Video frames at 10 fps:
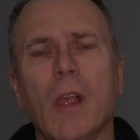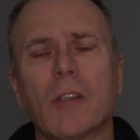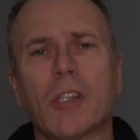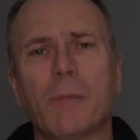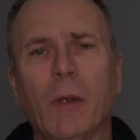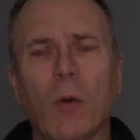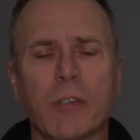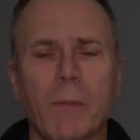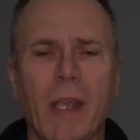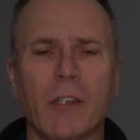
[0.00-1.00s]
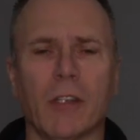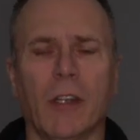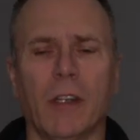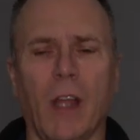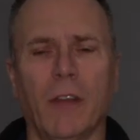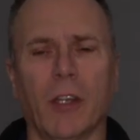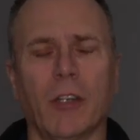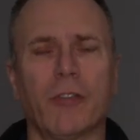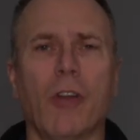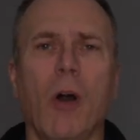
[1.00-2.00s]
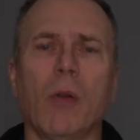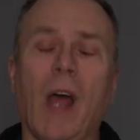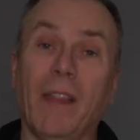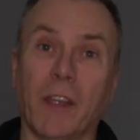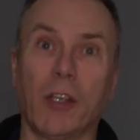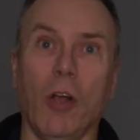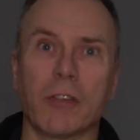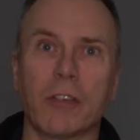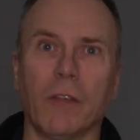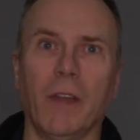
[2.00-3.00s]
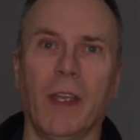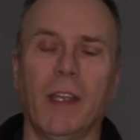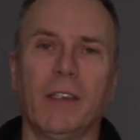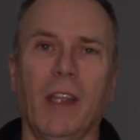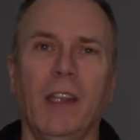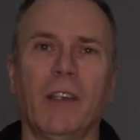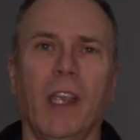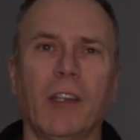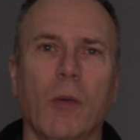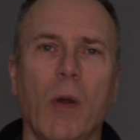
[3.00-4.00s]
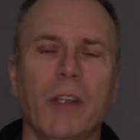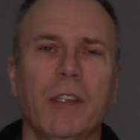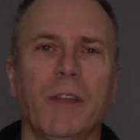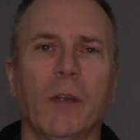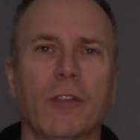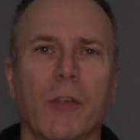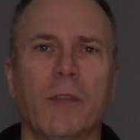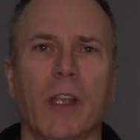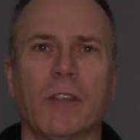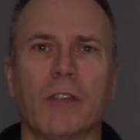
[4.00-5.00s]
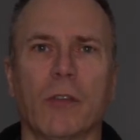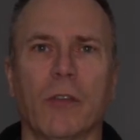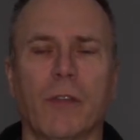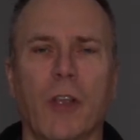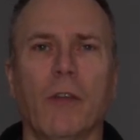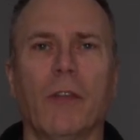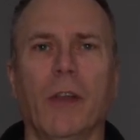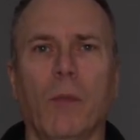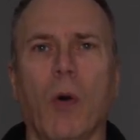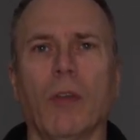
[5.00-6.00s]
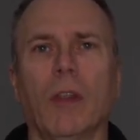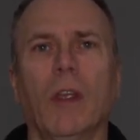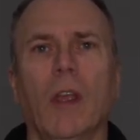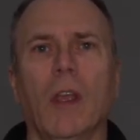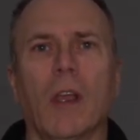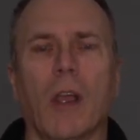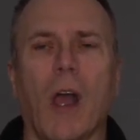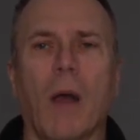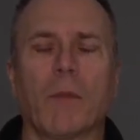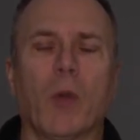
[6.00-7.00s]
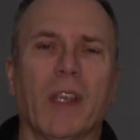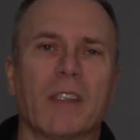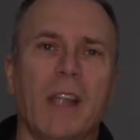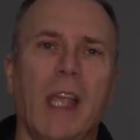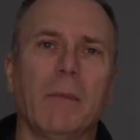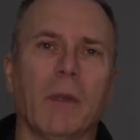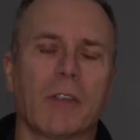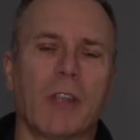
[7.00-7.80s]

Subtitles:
So spill automation and the control and the cost of it is quite a difficult subject to sort of cover in one quick statement.